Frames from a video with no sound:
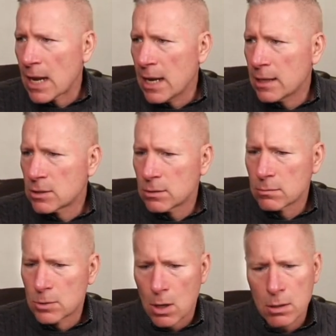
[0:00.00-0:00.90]

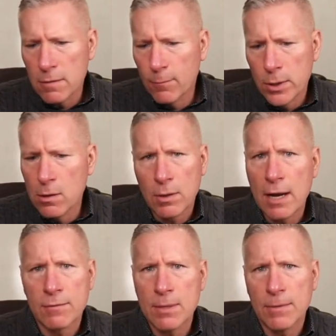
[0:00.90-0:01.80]
And darned if we don't
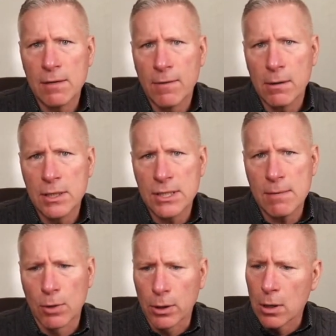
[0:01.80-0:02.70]
have something very
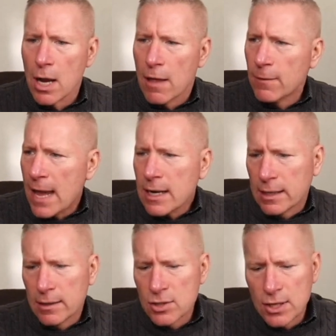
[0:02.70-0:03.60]
similar. That
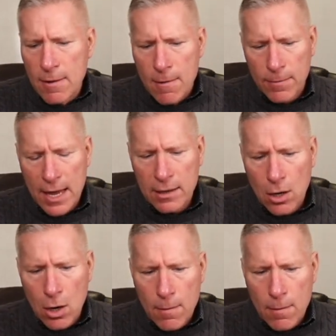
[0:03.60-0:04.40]
is, that